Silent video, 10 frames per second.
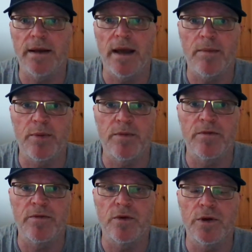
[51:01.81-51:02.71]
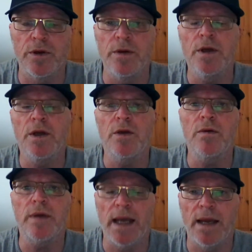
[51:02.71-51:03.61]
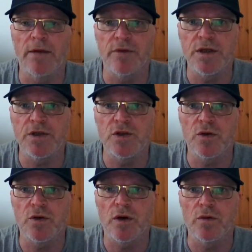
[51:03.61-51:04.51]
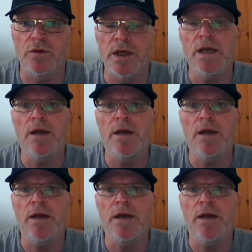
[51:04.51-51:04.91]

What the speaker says: happen for you. You can reach your goals.